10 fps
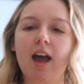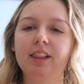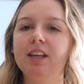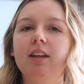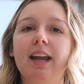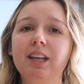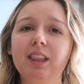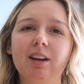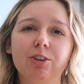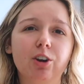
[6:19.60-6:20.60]
I think that
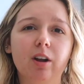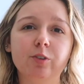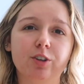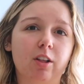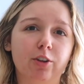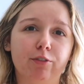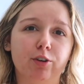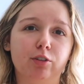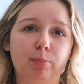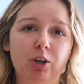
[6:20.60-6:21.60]
anything under $100 for
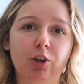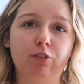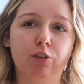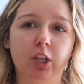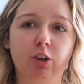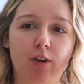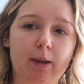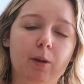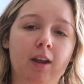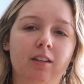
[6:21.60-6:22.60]
a speaker is really
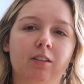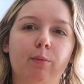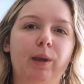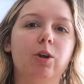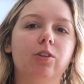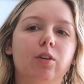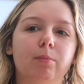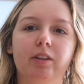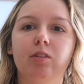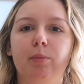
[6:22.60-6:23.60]
great, because speakers are
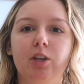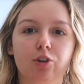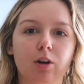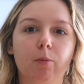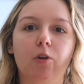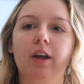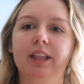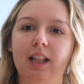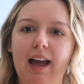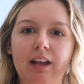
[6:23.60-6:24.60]
meant to be durable
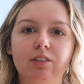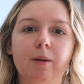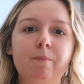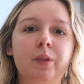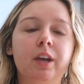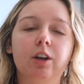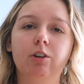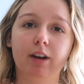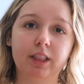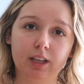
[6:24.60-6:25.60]
and last.
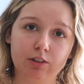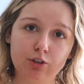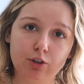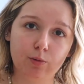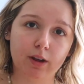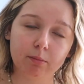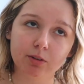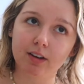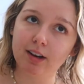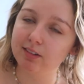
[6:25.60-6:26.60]
Great thing is too,
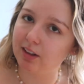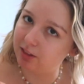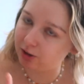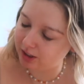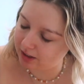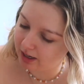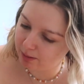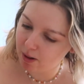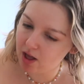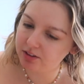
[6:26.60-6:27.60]
Amazon has a 30-day
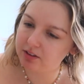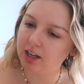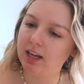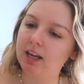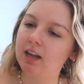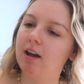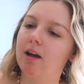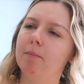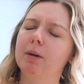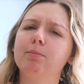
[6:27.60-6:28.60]
policy,
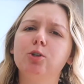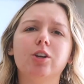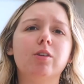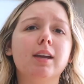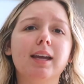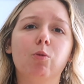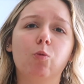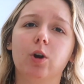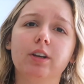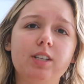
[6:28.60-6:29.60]
but I'm sure you can get
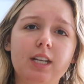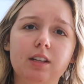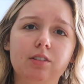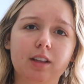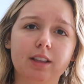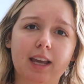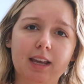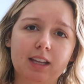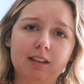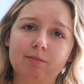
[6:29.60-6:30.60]
warranties and
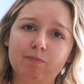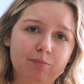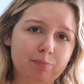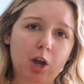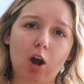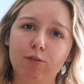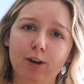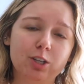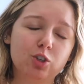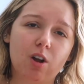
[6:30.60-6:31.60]
like
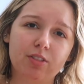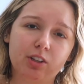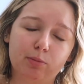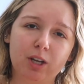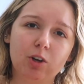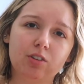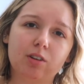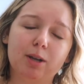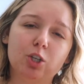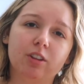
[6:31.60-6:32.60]
coverage on the speakers
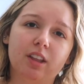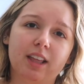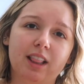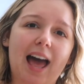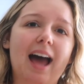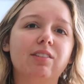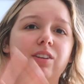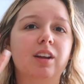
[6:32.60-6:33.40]
to make sure that they last.